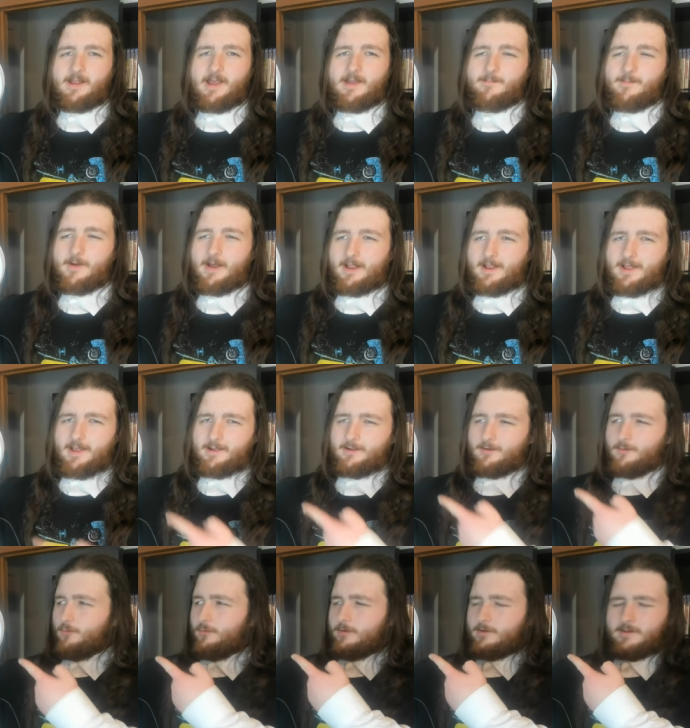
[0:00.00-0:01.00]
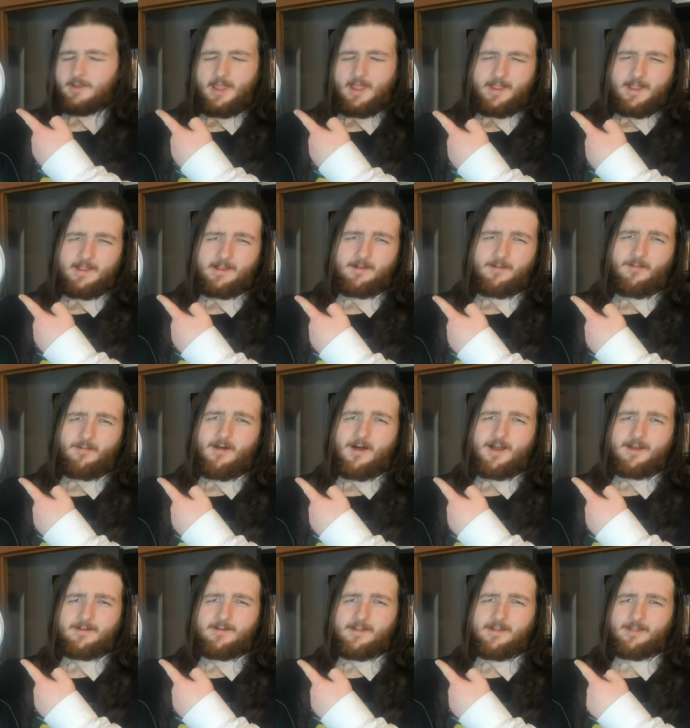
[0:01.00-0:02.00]
I bought a cool ticking
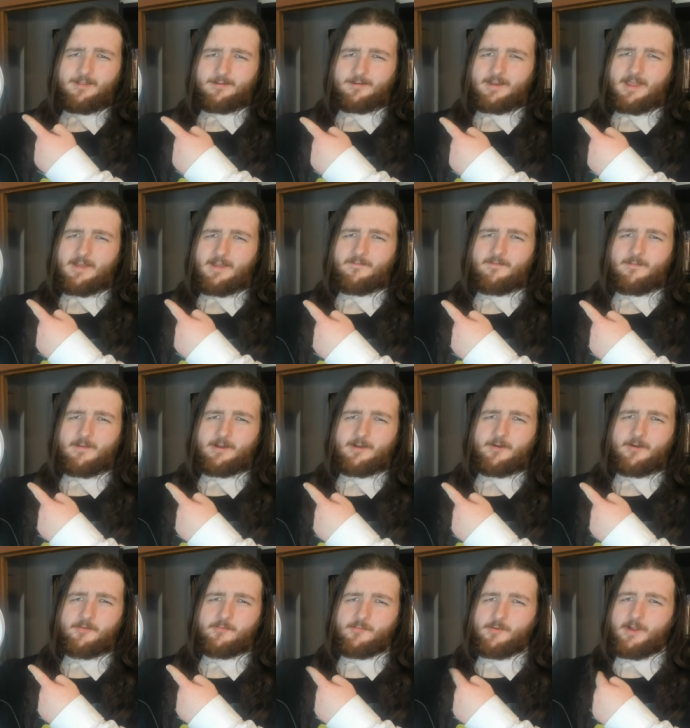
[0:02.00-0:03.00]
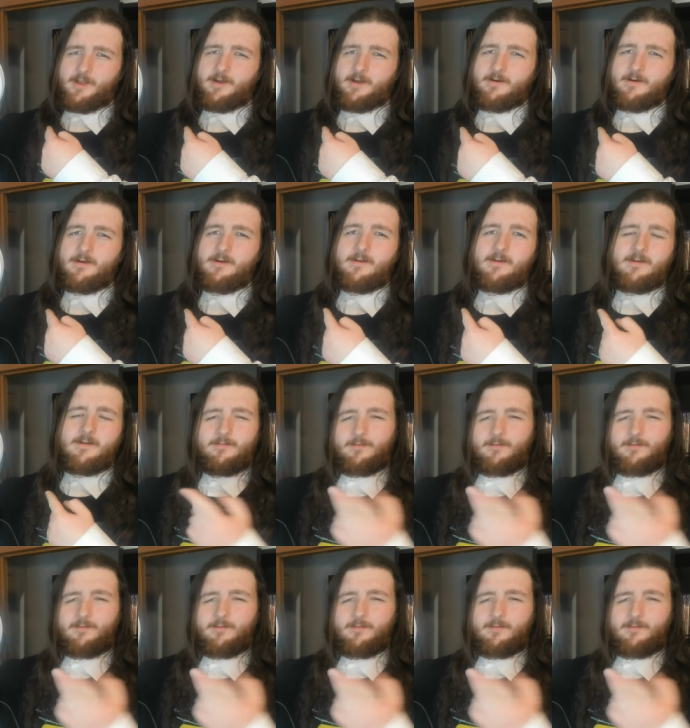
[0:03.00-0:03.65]
clock the other day from a Goodwill.